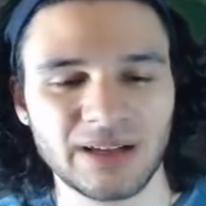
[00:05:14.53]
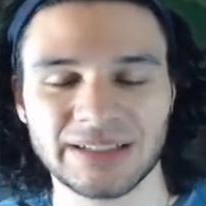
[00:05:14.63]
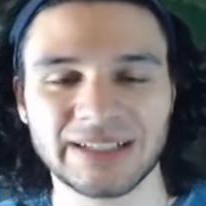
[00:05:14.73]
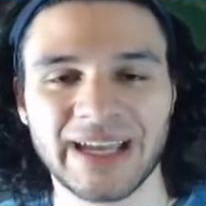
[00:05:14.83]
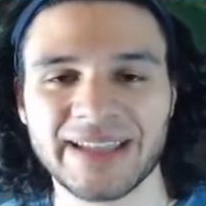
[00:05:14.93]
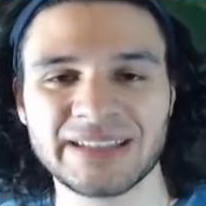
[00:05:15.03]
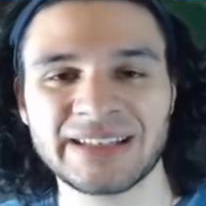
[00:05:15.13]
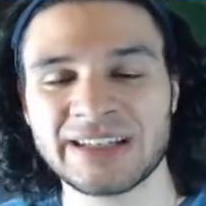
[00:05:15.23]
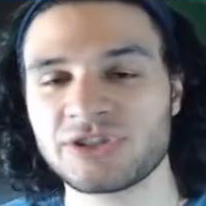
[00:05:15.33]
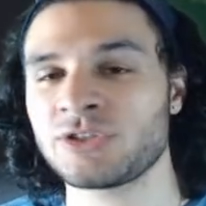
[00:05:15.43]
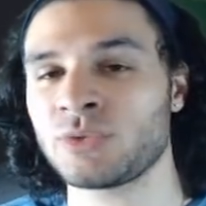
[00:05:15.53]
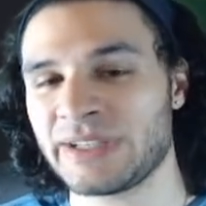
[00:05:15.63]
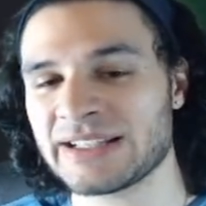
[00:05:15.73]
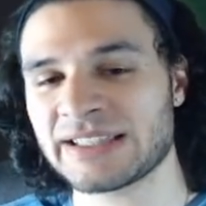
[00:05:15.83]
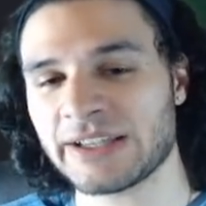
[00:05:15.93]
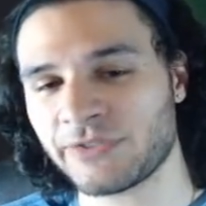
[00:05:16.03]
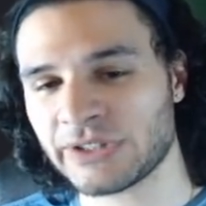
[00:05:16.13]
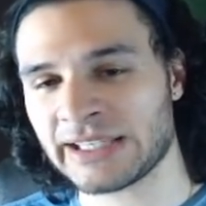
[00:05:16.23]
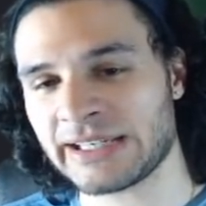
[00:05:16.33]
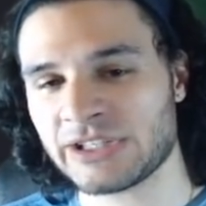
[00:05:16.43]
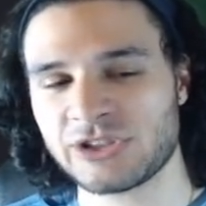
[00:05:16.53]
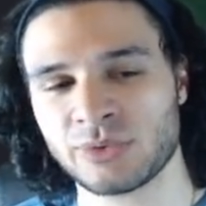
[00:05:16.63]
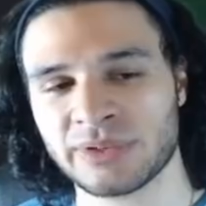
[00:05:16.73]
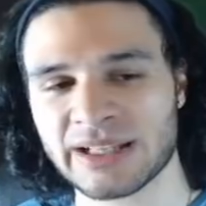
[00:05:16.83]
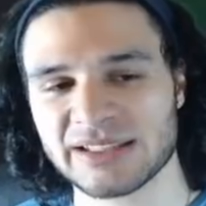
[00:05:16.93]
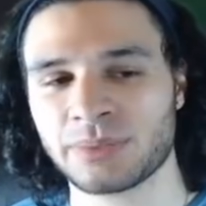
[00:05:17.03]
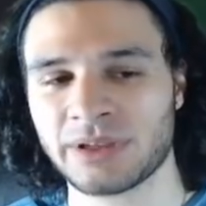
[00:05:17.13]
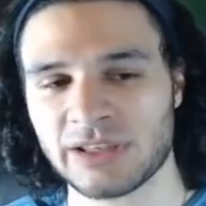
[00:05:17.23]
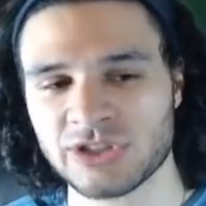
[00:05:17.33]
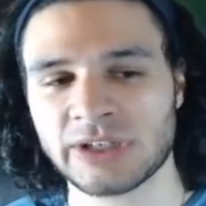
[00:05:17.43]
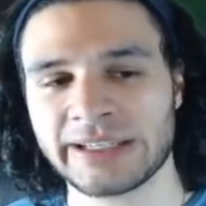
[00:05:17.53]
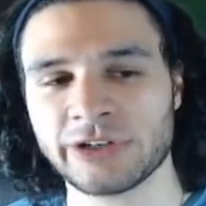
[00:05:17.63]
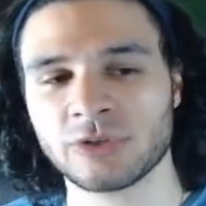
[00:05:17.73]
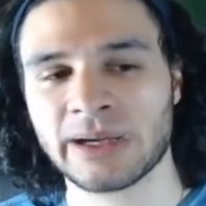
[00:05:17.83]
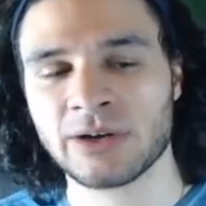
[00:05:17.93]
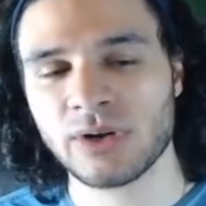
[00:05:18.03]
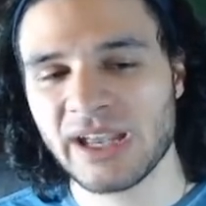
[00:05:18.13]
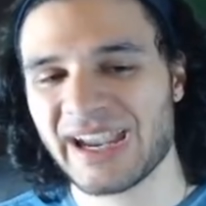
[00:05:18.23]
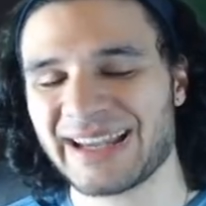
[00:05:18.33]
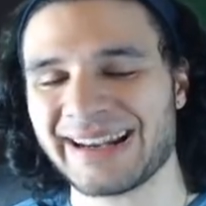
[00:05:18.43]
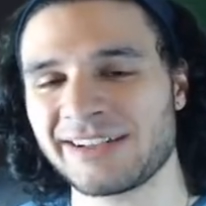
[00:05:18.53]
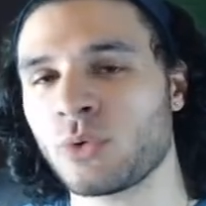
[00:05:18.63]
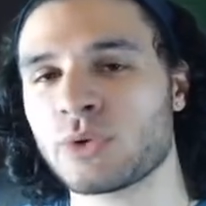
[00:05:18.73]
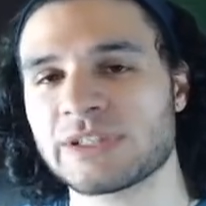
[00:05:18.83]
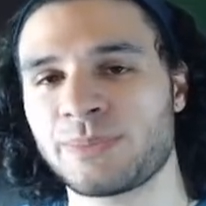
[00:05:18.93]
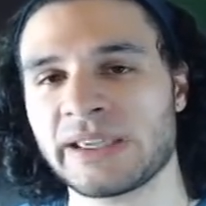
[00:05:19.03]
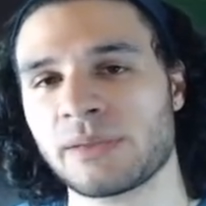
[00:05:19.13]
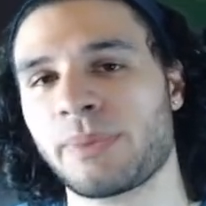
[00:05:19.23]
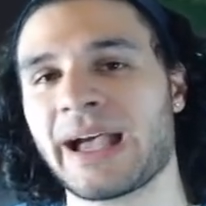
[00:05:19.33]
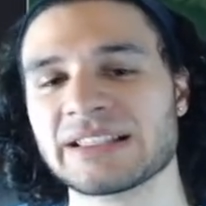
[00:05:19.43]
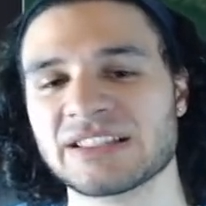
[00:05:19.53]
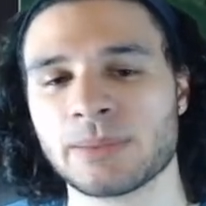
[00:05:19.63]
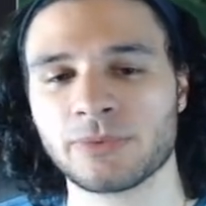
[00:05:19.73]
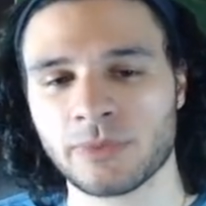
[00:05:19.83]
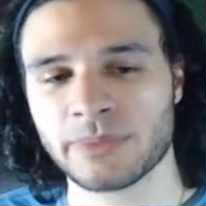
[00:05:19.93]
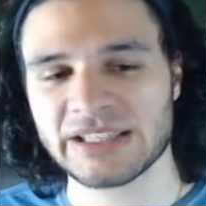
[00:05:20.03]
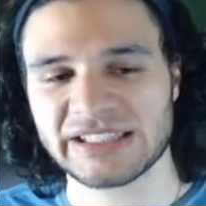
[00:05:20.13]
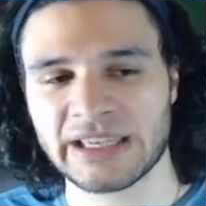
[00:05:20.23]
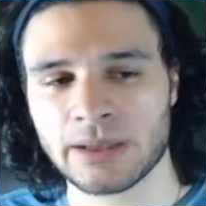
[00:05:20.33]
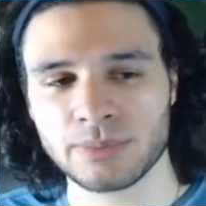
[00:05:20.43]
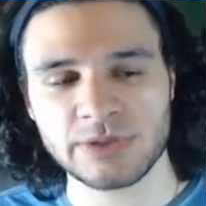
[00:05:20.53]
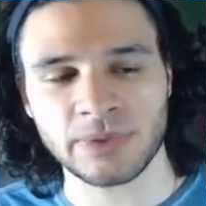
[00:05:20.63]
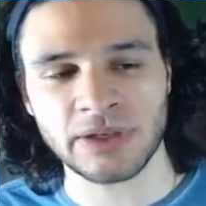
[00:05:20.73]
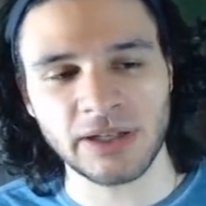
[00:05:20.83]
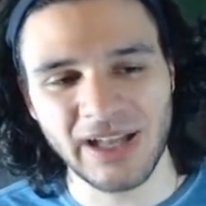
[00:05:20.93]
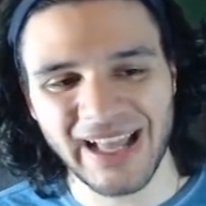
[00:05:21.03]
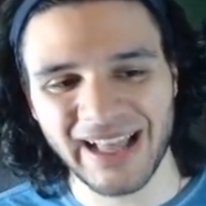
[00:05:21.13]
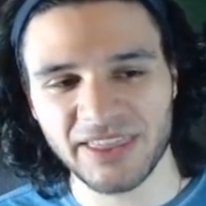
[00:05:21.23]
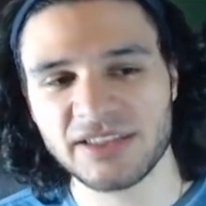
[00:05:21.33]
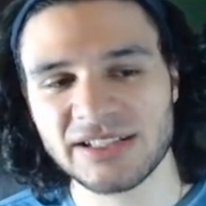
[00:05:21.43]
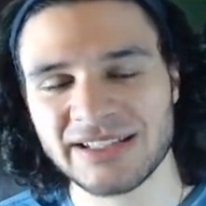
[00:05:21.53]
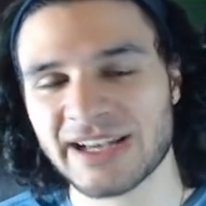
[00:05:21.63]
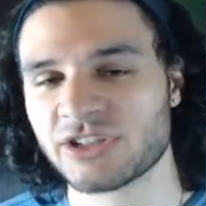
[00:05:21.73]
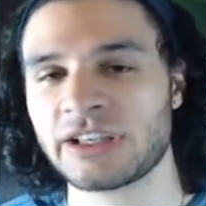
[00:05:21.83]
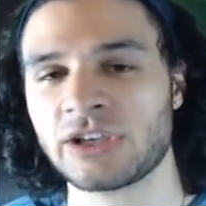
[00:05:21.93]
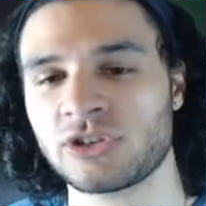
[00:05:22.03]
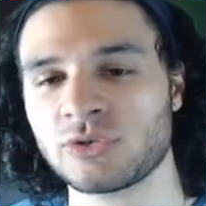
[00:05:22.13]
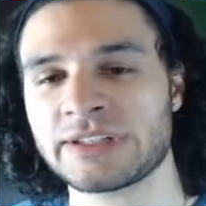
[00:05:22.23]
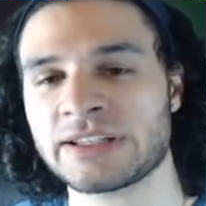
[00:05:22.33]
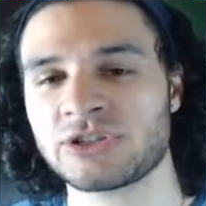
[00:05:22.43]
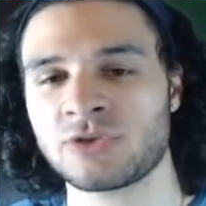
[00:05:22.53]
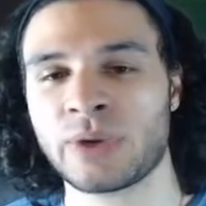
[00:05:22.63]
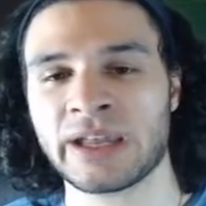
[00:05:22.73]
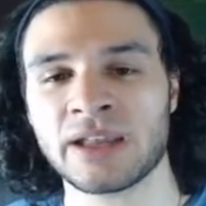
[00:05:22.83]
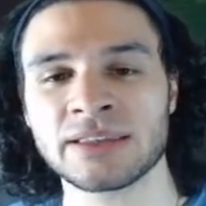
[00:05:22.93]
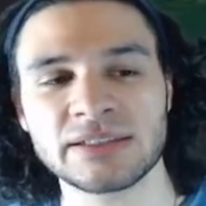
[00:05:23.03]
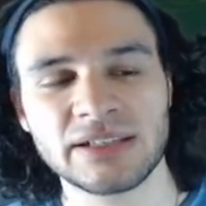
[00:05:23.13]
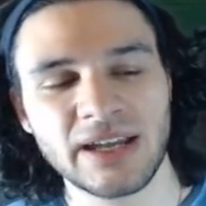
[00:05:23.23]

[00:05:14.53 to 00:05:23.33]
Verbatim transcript: The content issue is definitely an issue, and that's something they should hear about. And I know it's being passed up from the CMs, but this is actually a huge issue, and